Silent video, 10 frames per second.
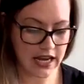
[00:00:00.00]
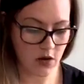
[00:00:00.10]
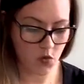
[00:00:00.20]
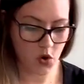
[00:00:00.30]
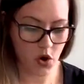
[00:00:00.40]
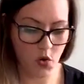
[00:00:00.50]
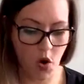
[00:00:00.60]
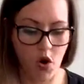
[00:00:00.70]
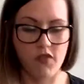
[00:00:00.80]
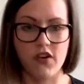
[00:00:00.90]
It will go
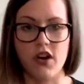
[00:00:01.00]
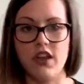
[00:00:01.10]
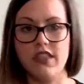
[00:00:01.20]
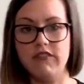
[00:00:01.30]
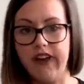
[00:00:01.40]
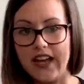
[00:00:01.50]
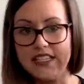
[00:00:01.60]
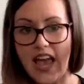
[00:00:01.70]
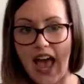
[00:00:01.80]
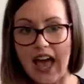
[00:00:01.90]
over the
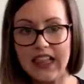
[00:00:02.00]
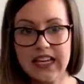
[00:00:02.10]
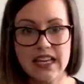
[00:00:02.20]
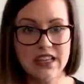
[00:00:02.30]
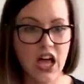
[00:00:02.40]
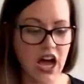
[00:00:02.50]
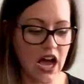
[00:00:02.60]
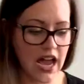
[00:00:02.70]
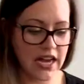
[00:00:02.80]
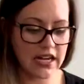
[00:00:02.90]
Vitality
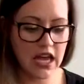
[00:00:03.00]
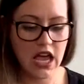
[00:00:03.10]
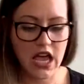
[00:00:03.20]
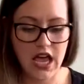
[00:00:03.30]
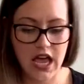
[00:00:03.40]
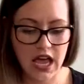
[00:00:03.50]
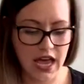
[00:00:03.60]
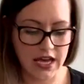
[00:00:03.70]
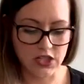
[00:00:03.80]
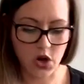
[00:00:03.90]
line
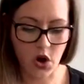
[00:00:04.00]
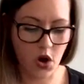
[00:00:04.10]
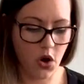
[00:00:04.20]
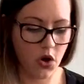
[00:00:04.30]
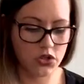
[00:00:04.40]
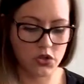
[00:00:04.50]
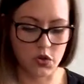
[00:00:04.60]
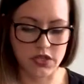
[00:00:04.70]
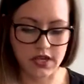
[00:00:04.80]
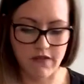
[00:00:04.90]
and all
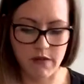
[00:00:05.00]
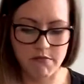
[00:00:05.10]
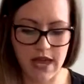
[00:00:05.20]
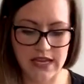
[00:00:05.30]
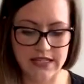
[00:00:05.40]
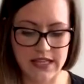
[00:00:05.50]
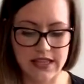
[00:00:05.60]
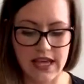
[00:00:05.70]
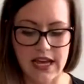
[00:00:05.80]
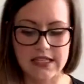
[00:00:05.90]
sorts of amazing
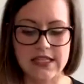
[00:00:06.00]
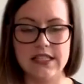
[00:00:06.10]
things.